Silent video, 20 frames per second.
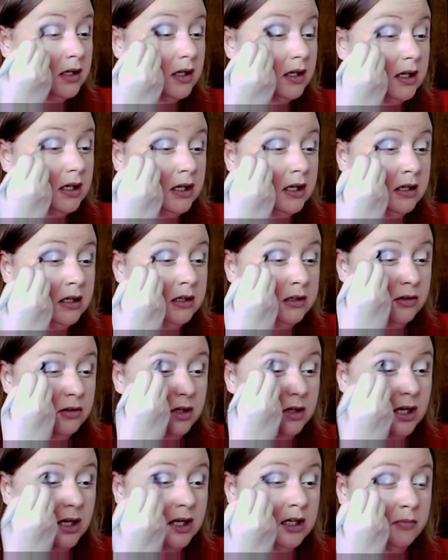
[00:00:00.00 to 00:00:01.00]
And you
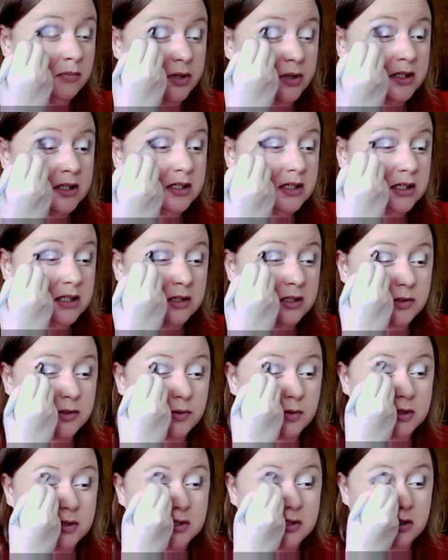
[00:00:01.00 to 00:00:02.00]
can kind of blend it in
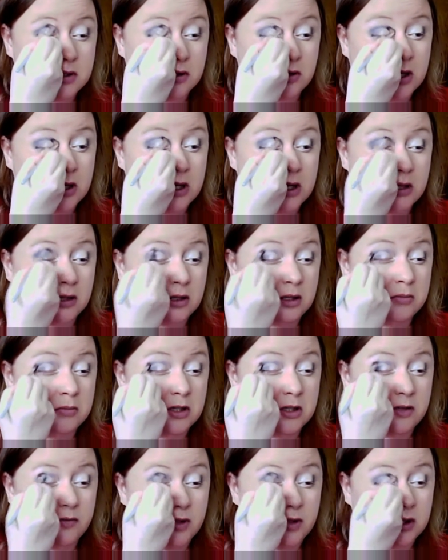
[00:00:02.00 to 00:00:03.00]
towards the gray a little bit
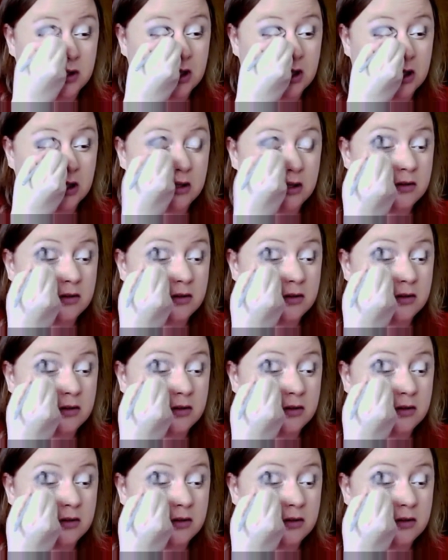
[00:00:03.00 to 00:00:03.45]
if you'd like.